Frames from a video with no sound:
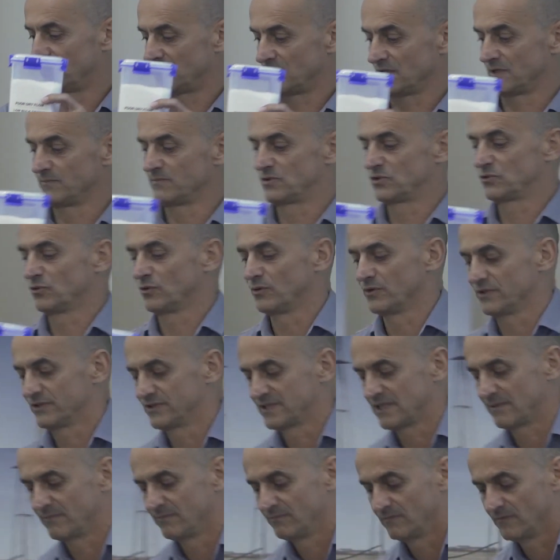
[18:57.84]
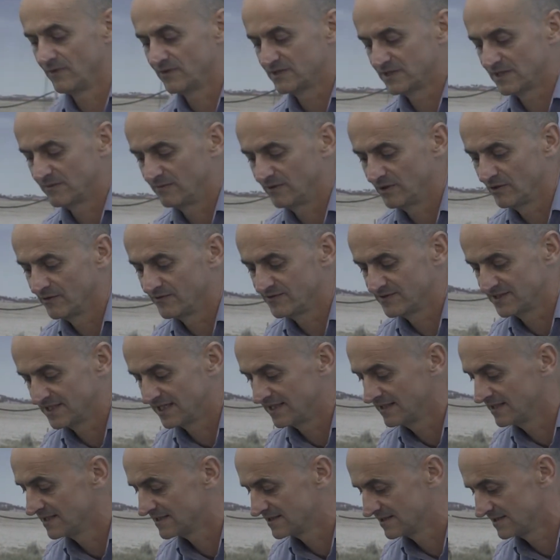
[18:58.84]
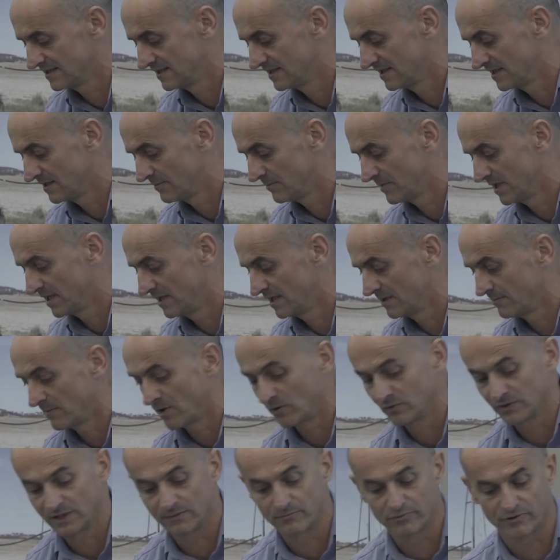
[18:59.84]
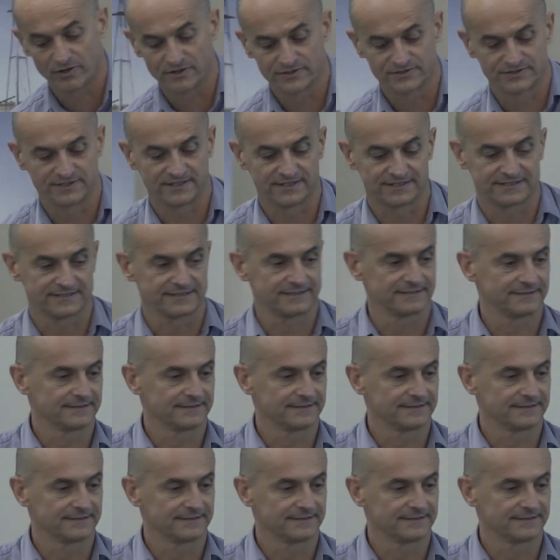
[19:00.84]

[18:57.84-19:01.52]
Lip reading: I'm sure some of you have seen this in the moulding process.